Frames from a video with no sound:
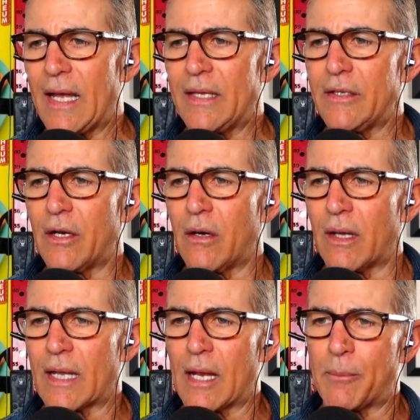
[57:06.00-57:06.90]
and you know,
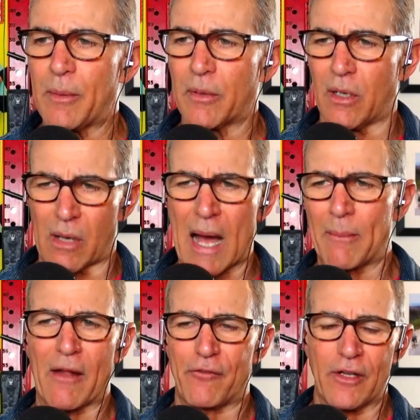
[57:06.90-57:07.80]
a lot of people go, oh,
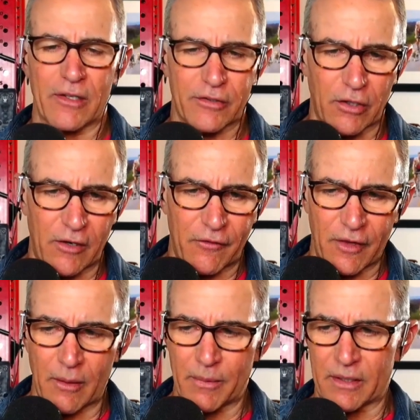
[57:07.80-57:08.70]
"I'm not feeling sorry for
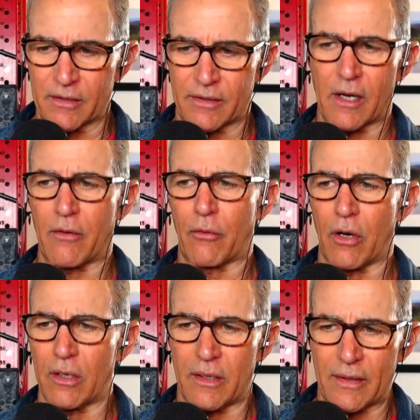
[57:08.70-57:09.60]
them because they're
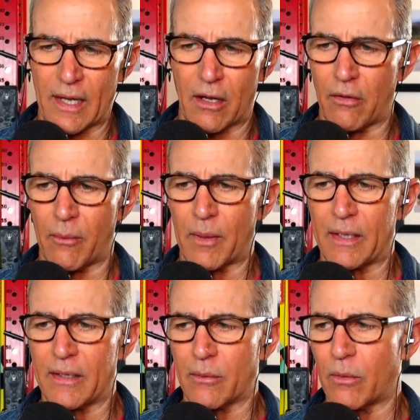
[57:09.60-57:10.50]
raw. You know, they got all the
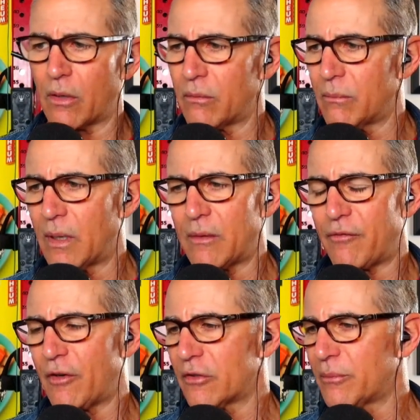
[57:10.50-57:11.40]
money in the world." Mo
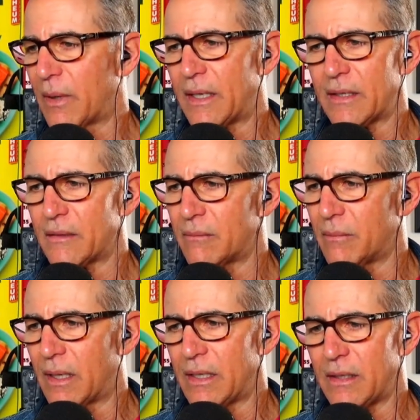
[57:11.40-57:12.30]
folks, money,
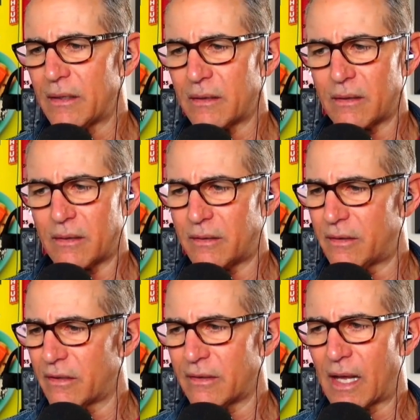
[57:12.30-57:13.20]
money is,
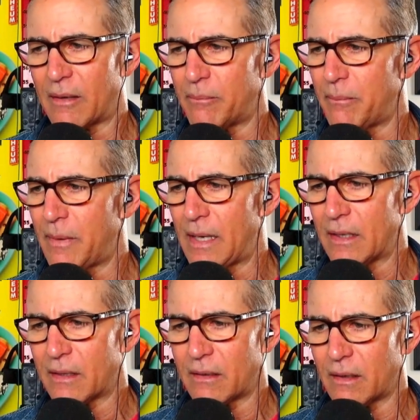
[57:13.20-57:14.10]
does not
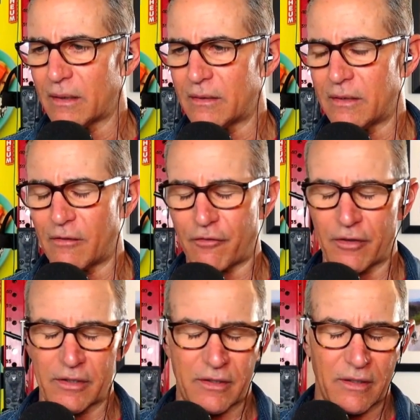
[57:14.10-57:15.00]
make a
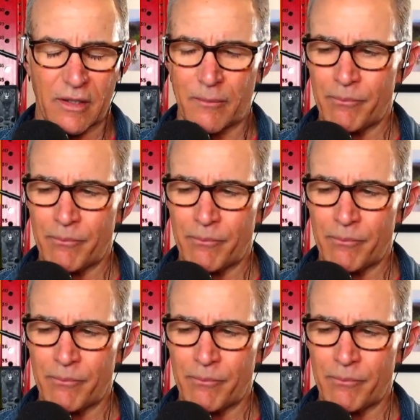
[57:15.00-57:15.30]
difference.